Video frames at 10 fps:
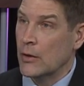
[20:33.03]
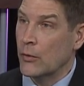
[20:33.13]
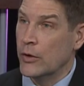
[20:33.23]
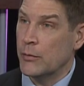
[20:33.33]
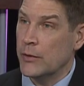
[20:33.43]

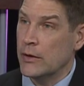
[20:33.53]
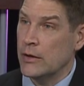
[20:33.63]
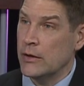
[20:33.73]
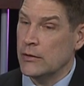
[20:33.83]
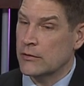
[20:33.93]
Would it
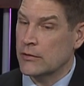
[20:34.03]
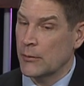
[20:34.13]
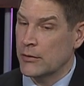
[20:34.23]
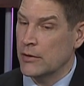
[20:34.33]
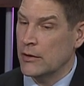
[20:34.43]
be
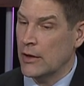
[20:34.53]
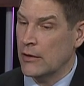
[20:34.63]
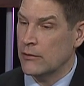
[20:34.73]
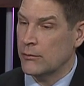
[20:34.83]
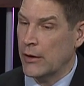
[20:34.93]
something
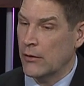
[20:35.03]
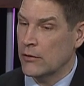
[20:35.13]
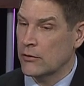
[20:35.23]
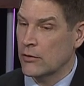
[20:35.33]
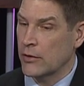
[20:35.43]
that
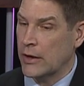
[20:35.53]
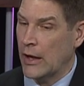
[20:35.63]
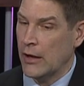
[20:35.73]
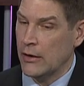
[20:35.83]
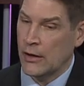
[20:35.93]
parents should look
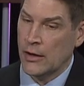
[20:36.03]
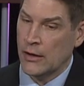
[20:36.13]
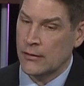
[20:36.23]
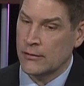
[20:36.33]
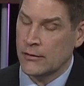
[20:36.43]
at
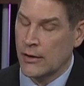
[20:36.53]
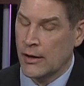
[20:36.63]
and